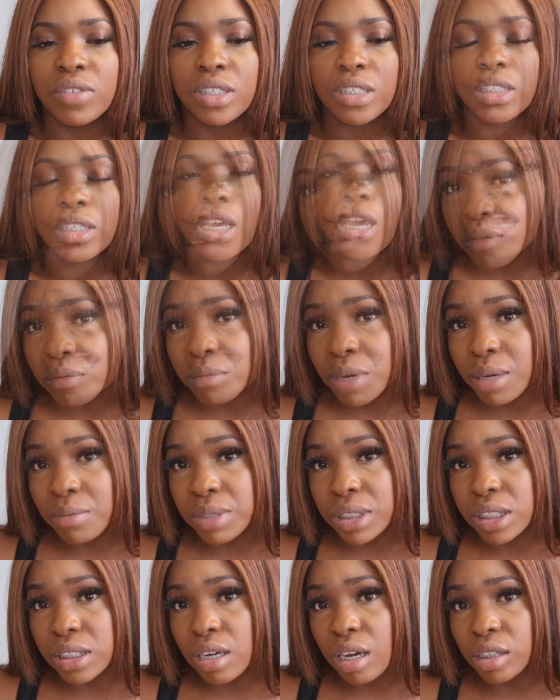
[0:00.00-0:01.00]
Still having my
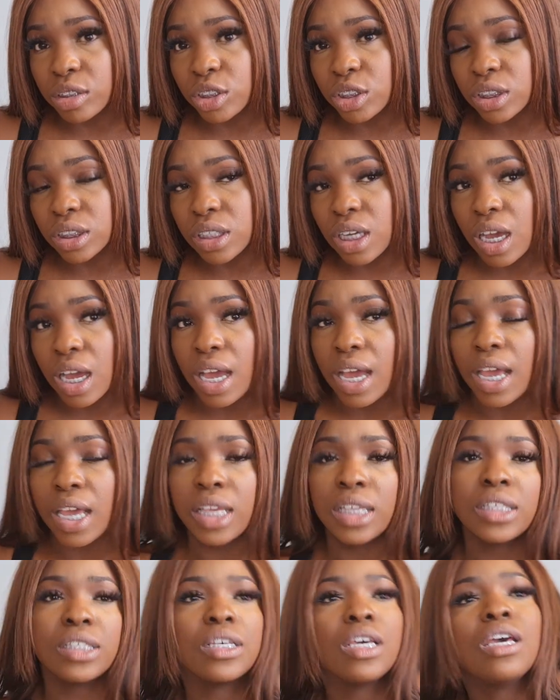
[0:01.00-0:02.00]
massages,
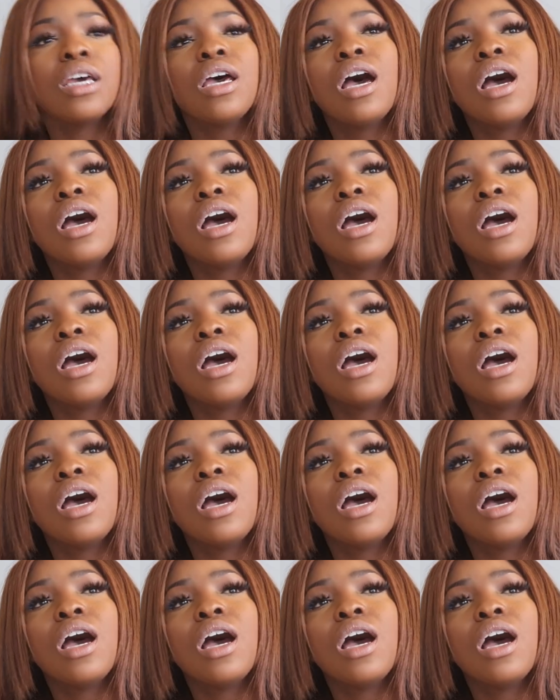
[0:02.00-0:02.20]
guys.